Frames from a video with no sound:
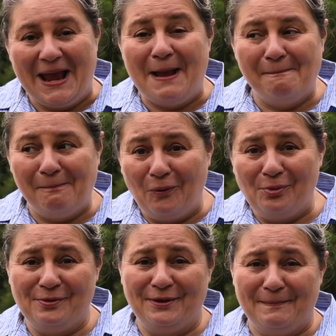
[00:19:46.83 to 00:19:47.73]
in
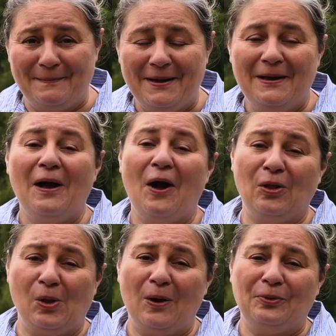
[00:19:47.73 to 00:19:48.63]
both of them
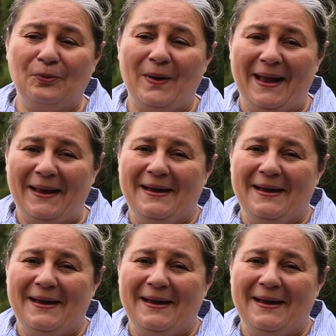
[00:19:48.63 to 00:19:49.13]
along the way.